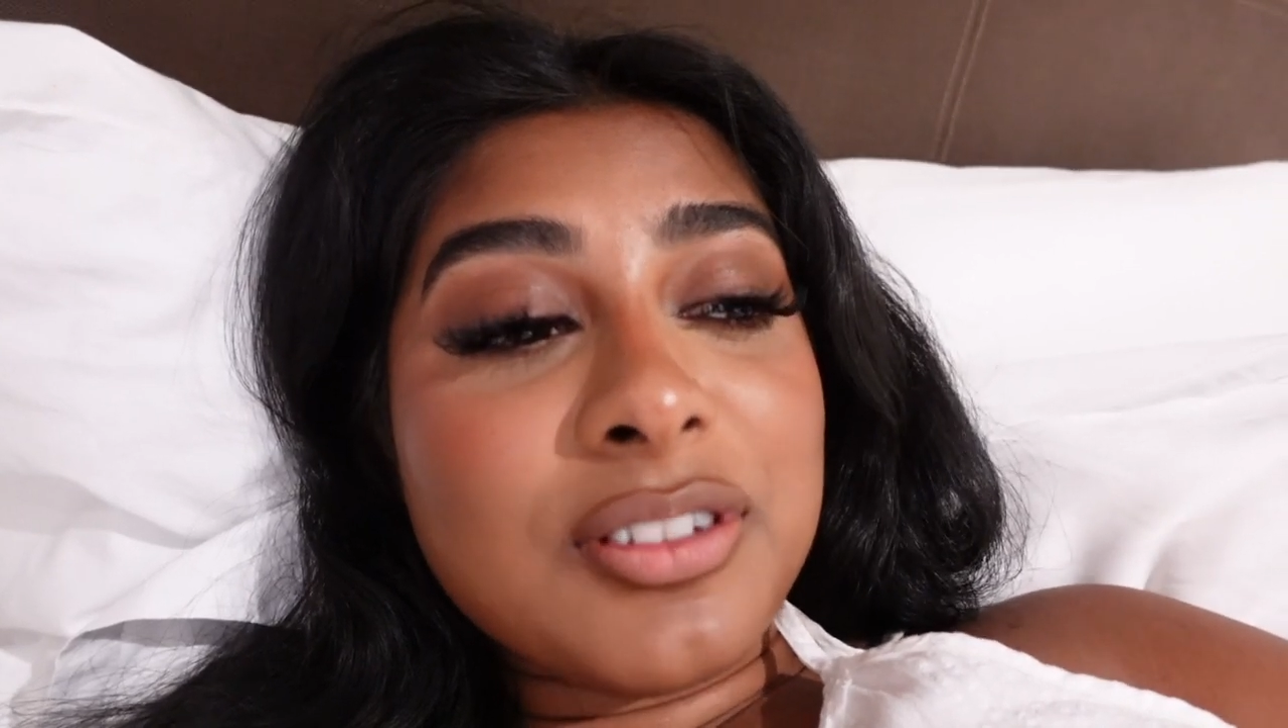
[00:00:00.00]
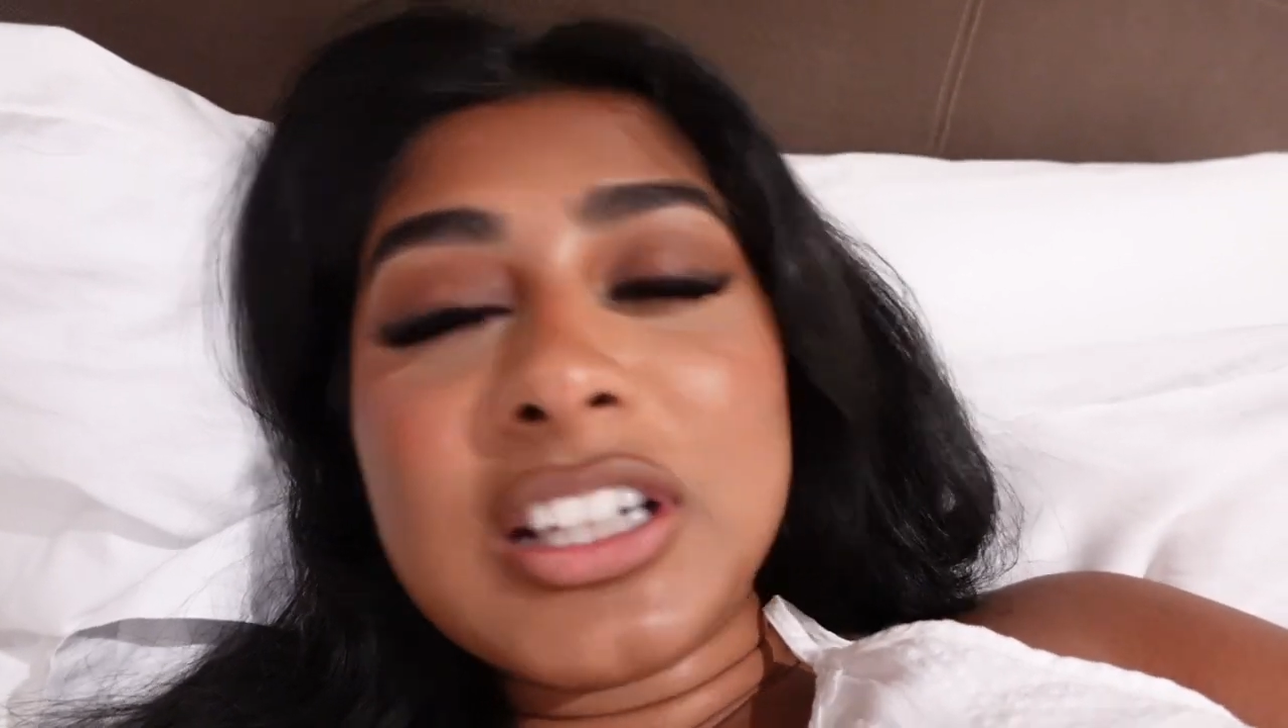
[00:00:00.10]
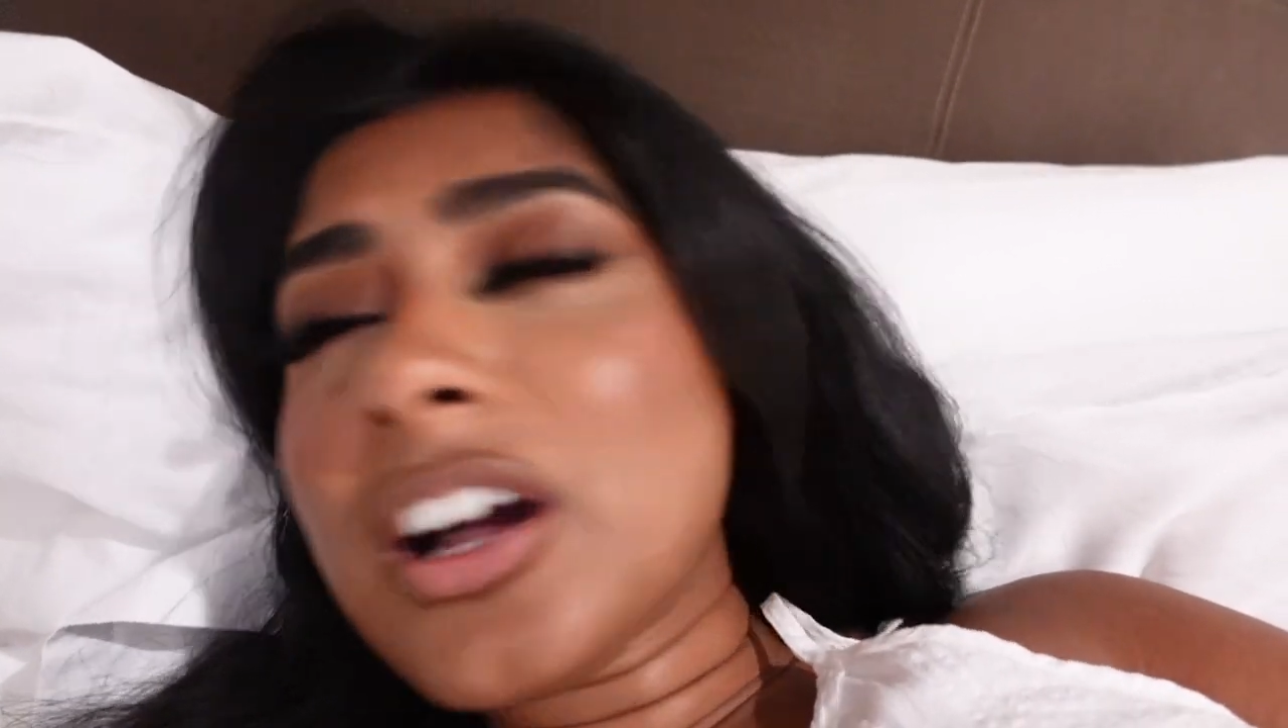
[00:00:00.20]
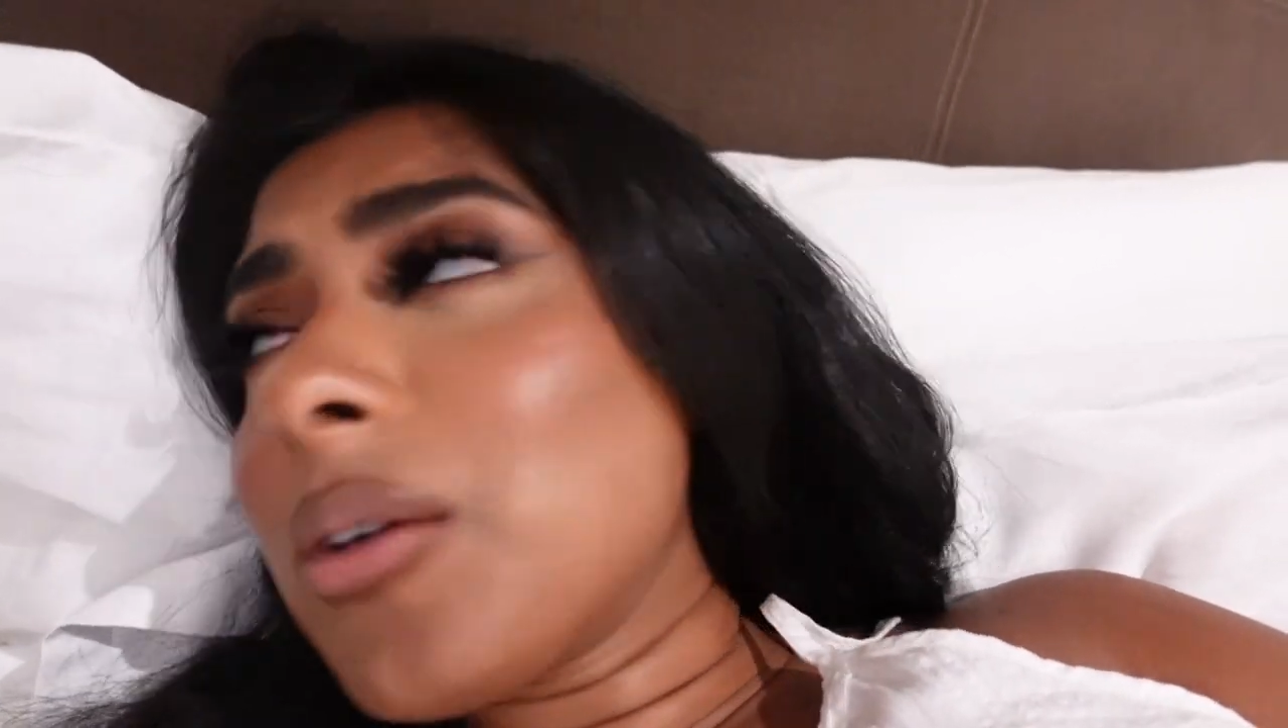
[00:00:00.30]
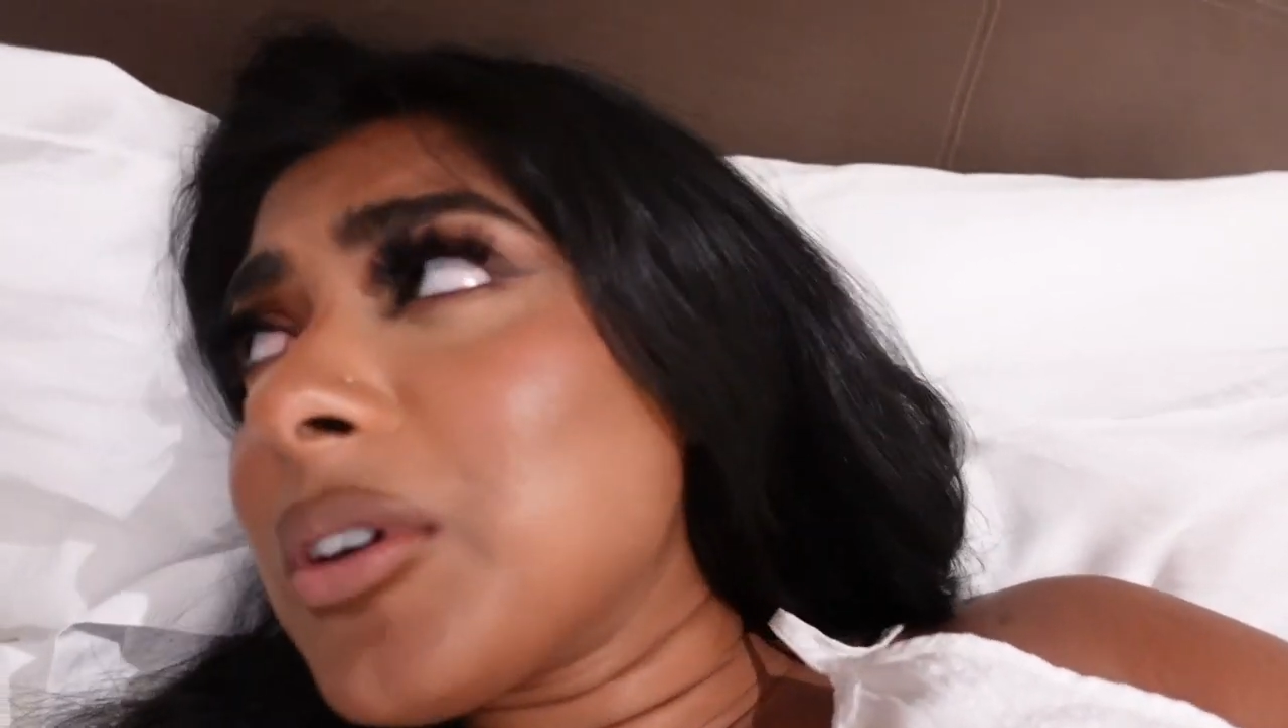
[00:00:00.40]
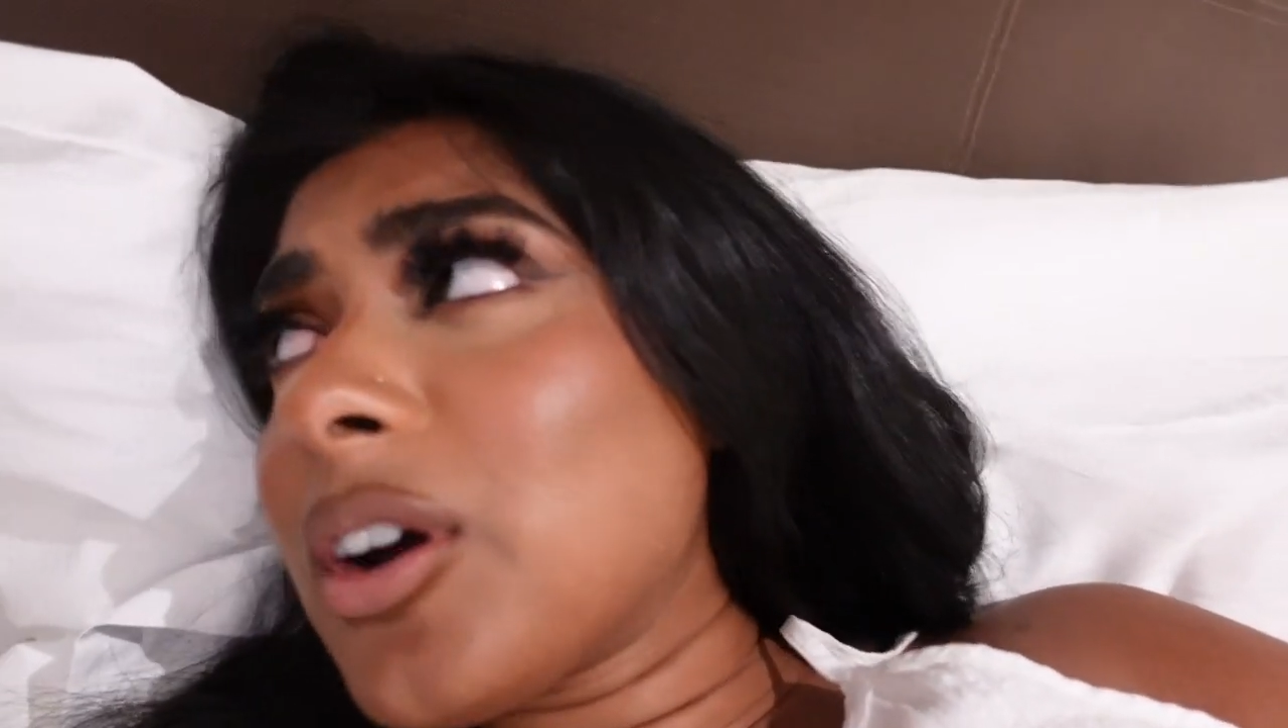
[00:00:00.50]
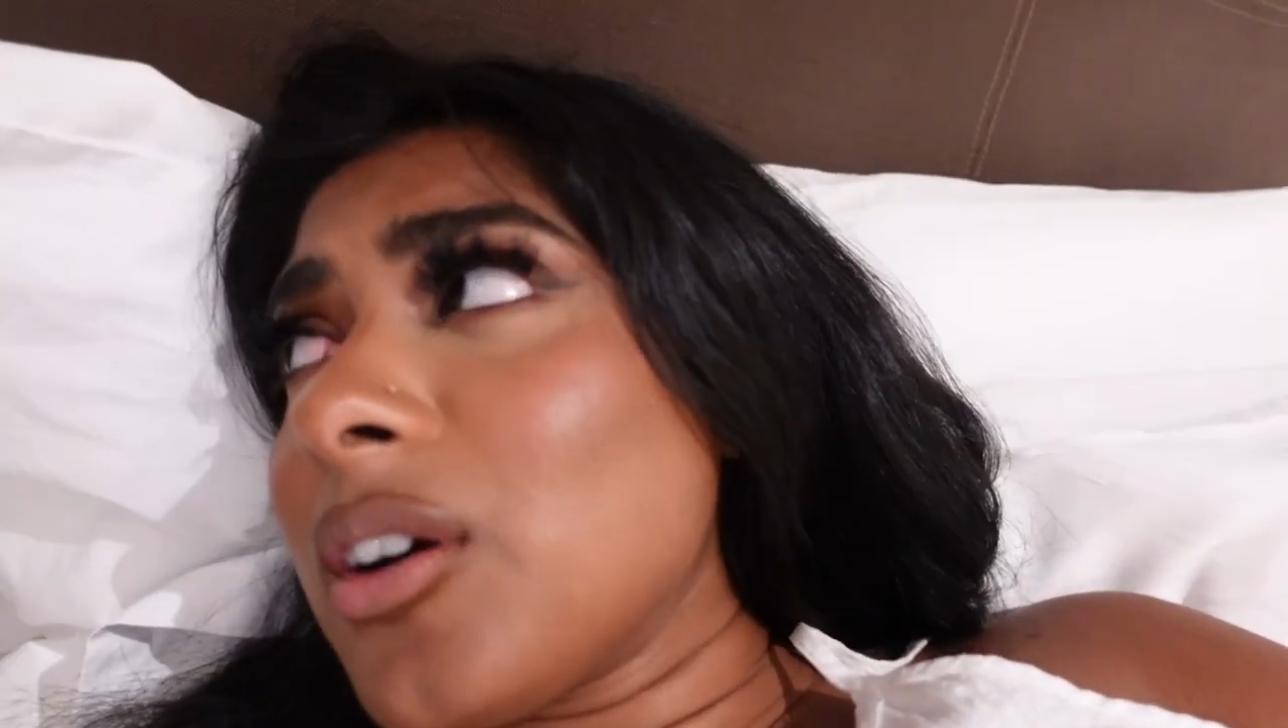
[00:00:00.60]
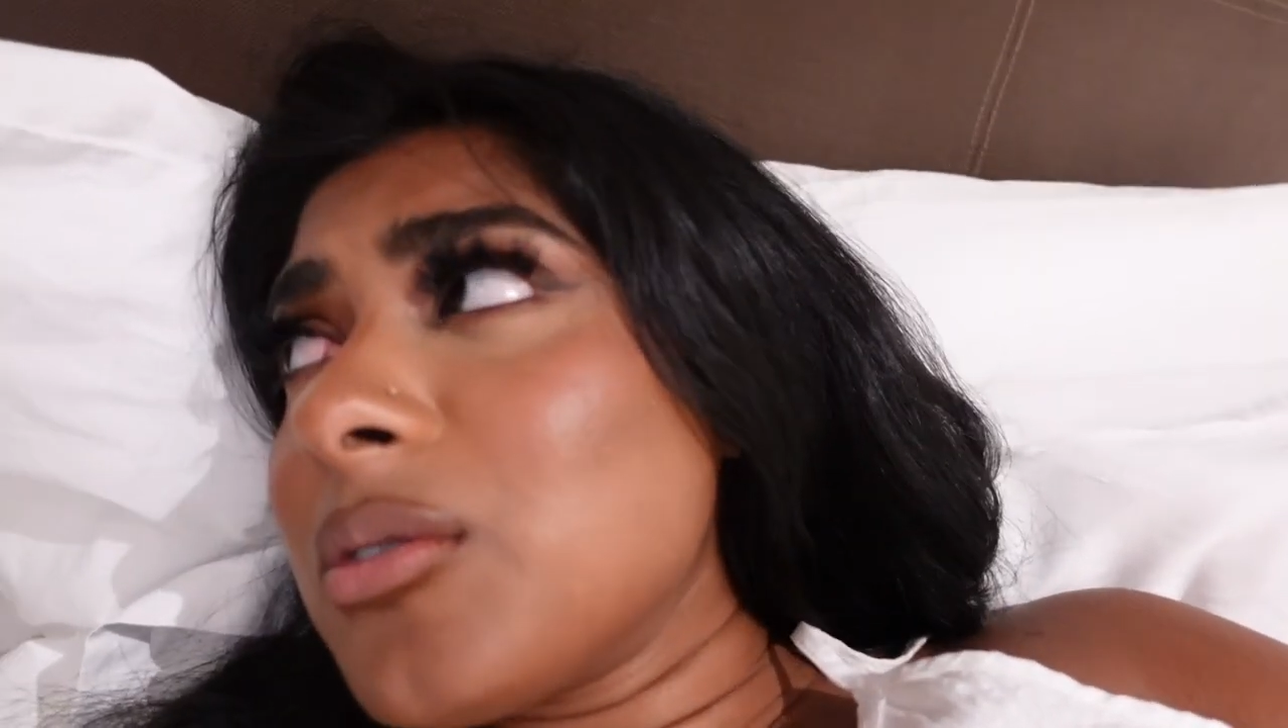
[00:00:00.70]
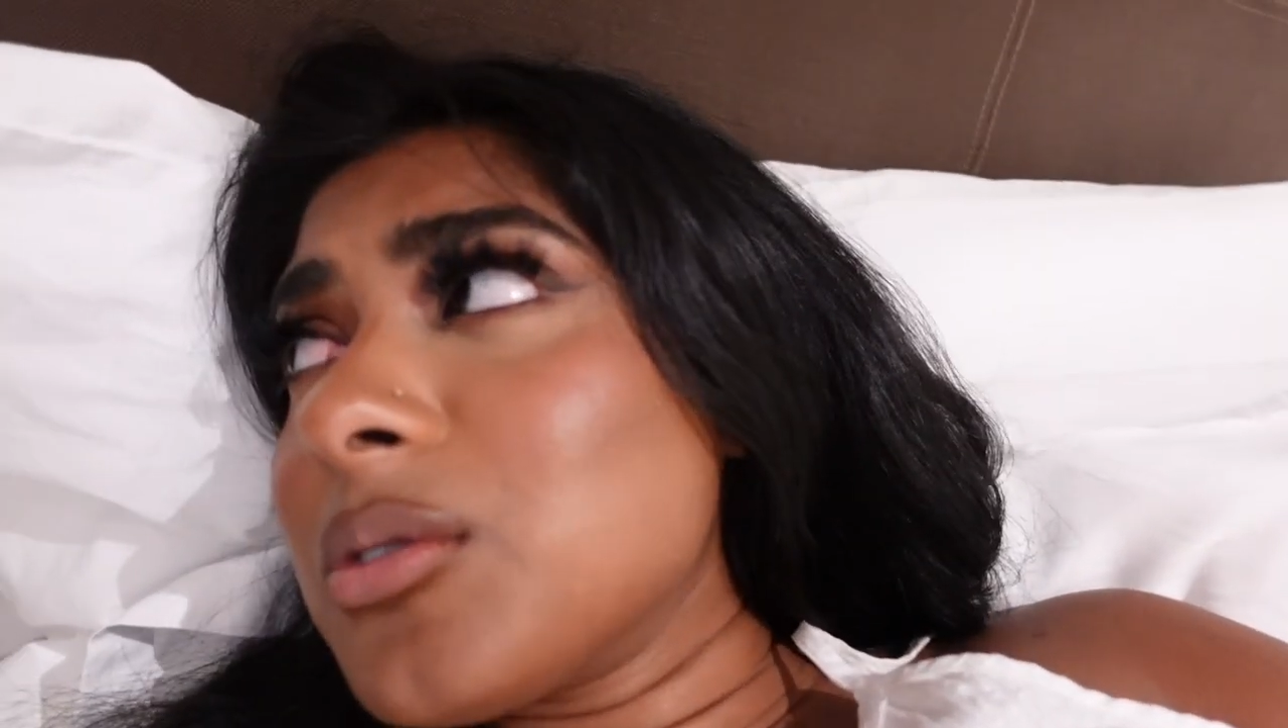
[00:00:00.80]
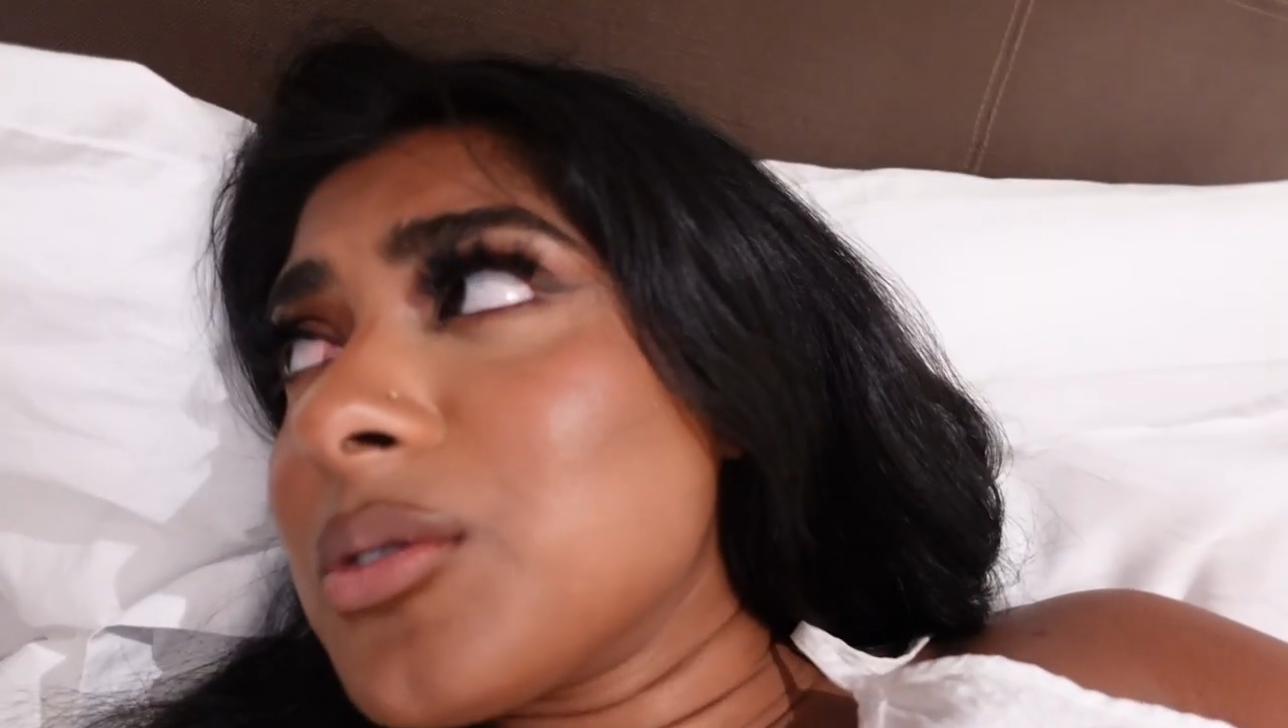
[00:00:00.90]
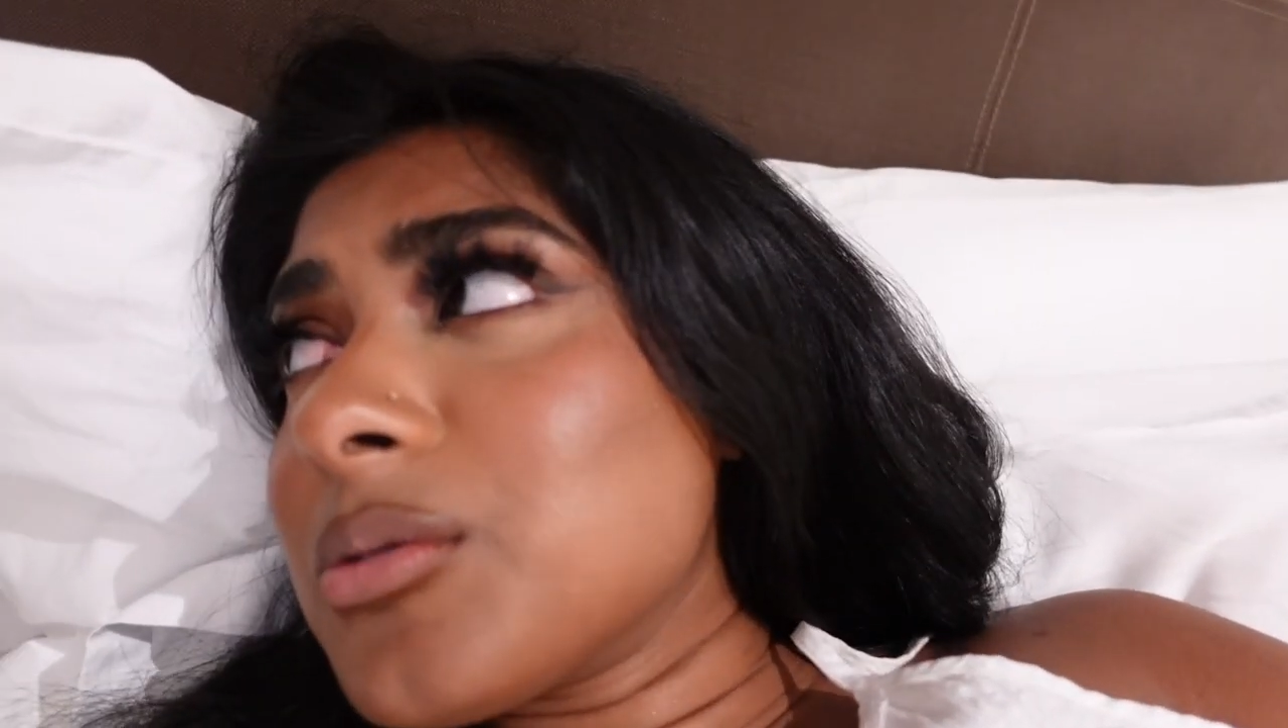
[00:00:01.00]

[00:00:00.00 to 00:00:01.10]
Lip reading: Did he come and go?